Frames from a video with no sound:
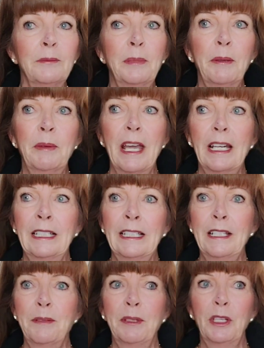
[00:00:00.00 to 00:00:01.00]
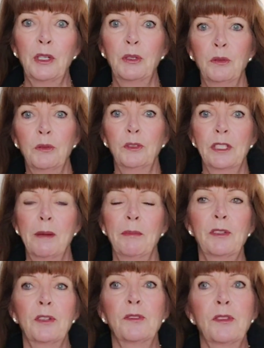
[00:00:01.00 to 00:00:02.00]
bit, we had a little bit of cool
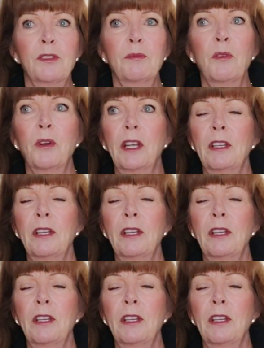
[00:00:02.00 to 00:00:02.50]
temperatures this morning.